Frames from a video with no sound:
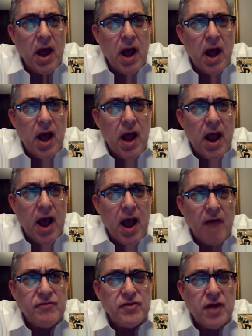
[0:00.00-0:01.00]
have
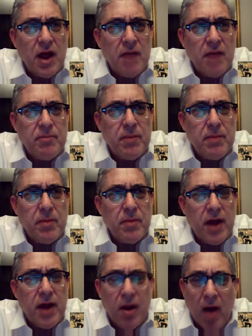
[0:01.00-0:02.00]
people
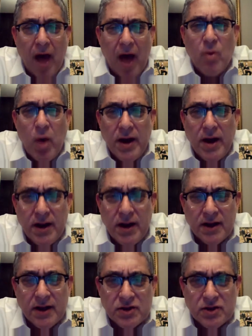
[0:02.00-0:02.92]
that are on the waiting list.